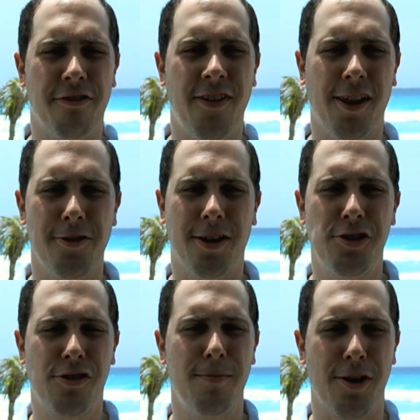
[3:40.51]
our fellow
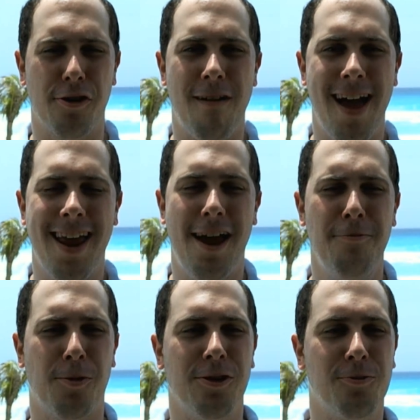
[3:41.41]
contributor Ryan
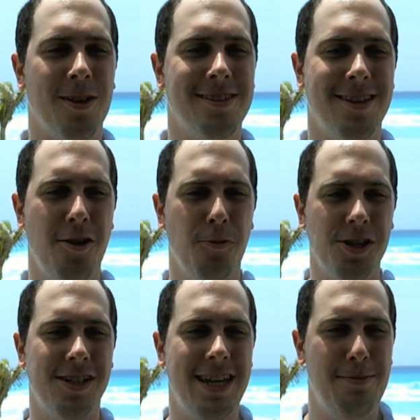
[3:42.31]
Edwards wants to know
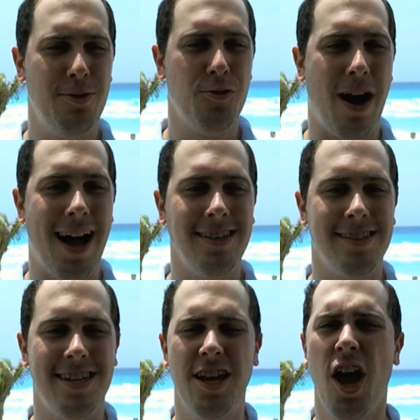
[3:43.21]
which team do I
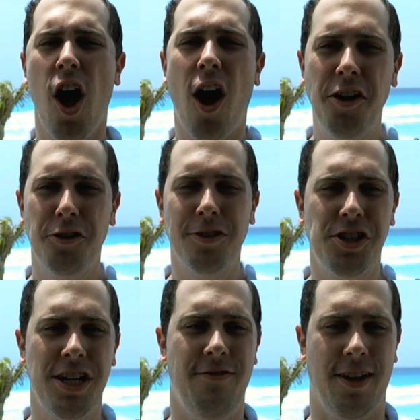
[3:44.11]
see
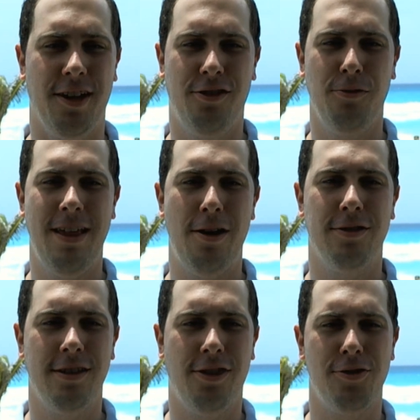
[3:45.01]
underachieving in
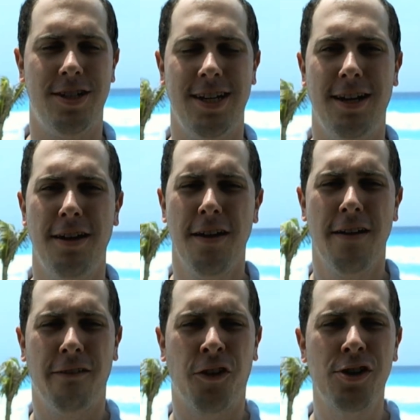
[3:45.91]
2013
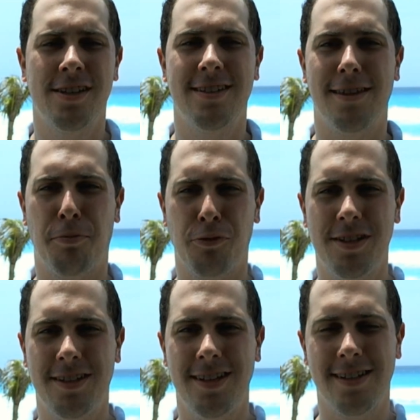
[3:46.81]
versus the
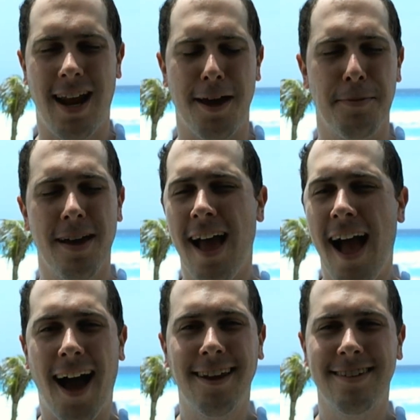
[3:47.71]
preseason hype.
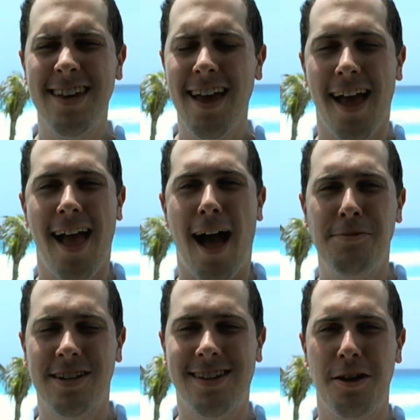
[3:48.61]
Honestly, I'm
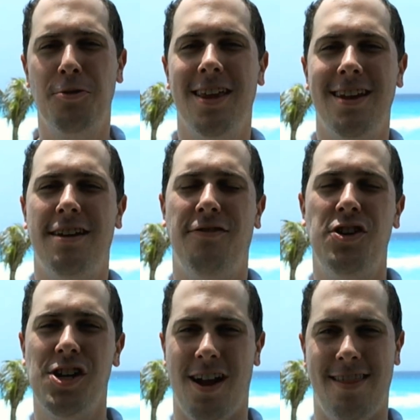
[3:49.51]
going to stay within the
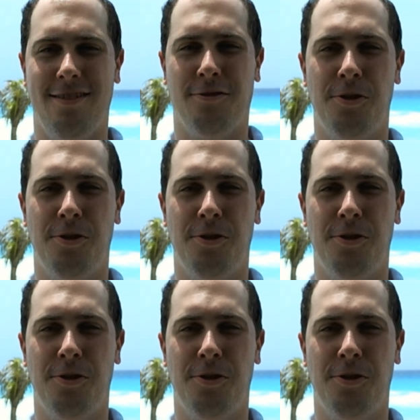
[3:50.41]
division on this